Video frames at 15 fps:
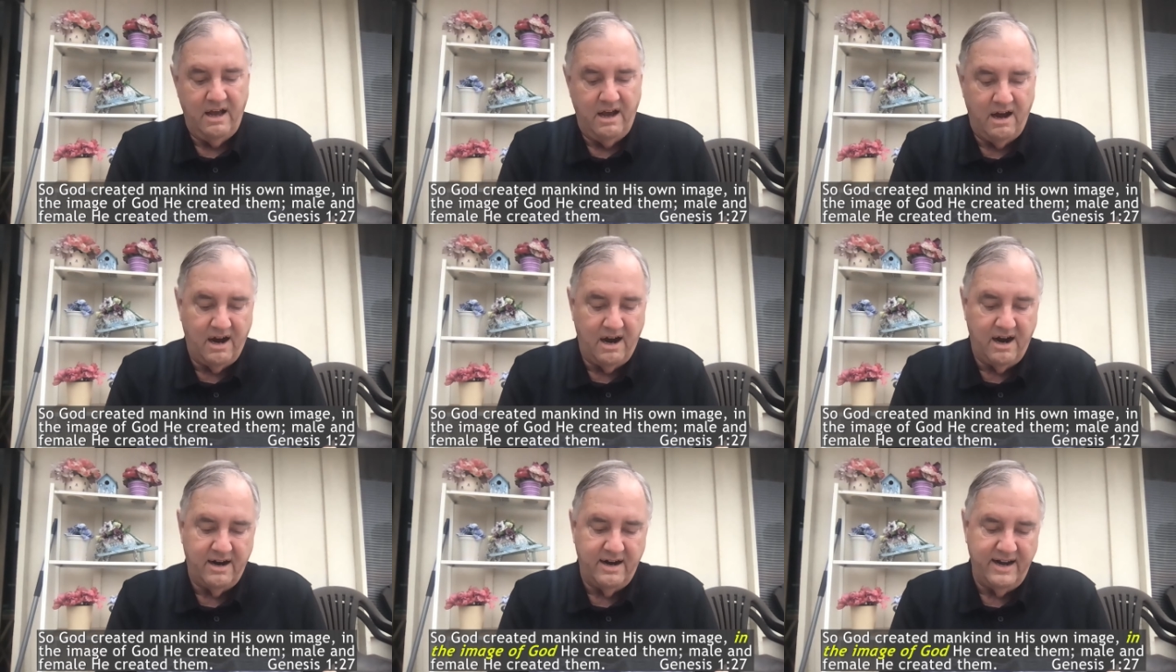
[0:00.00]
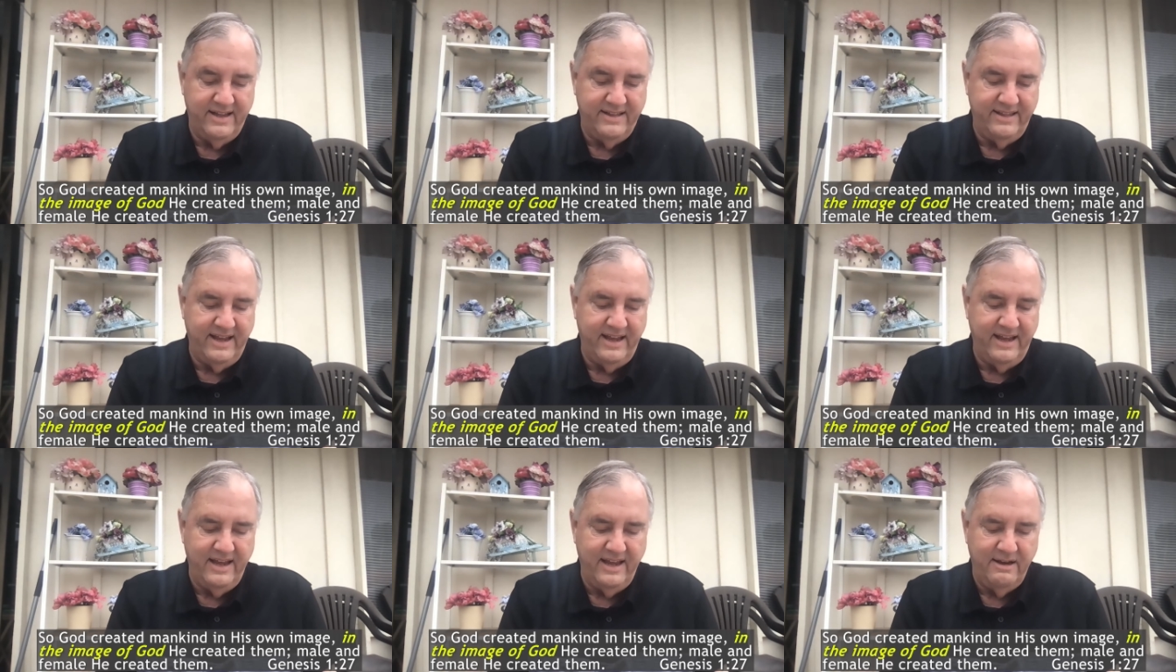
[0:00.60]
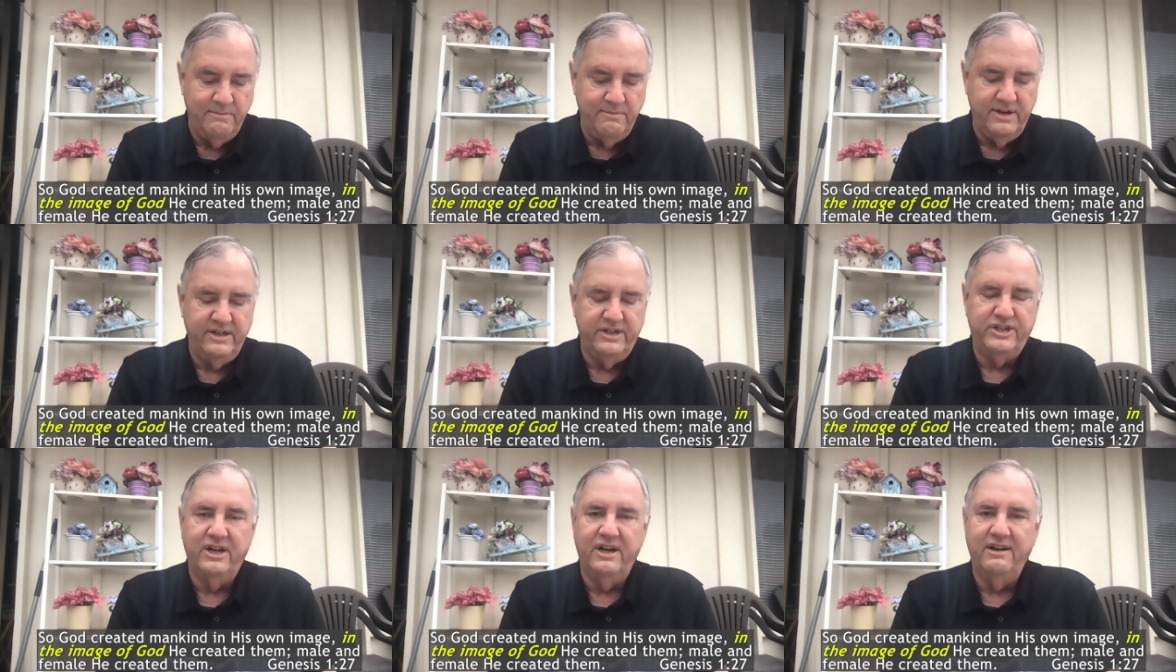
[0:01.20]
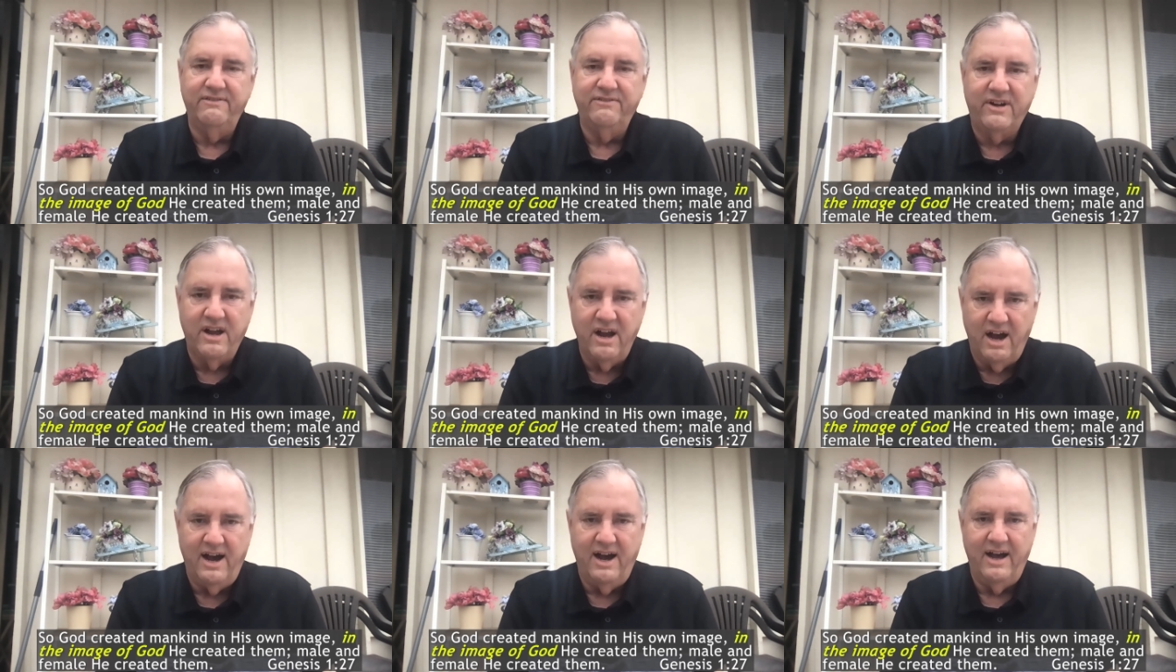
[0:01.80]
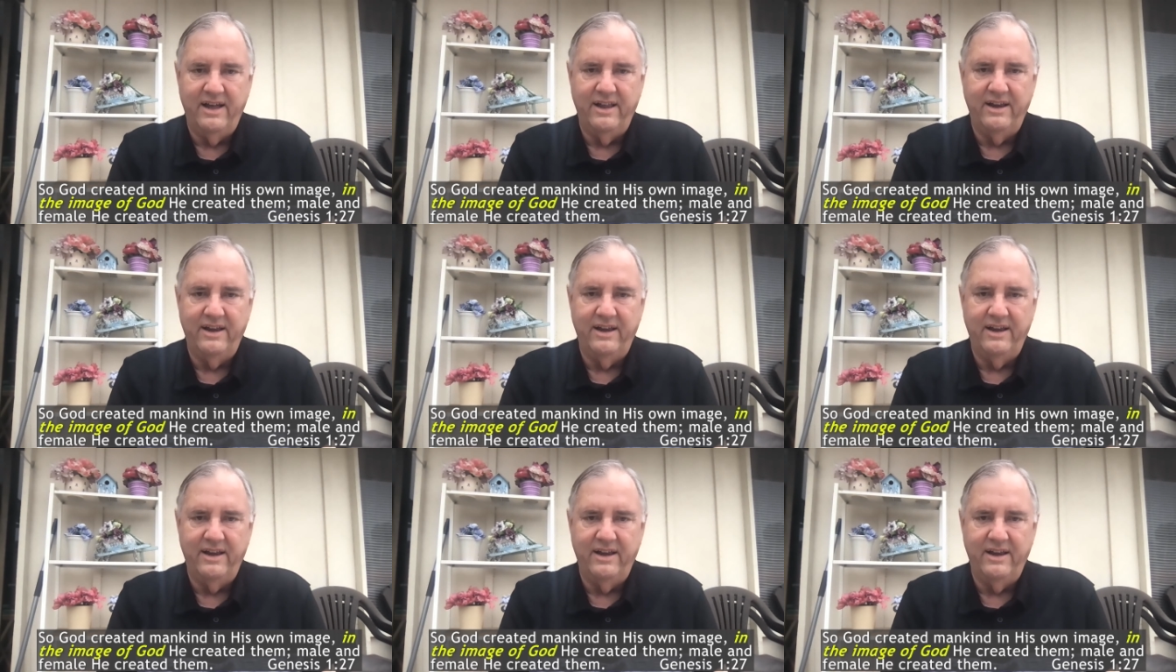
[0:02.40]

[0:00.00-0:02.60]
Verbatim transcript: are in the image of God.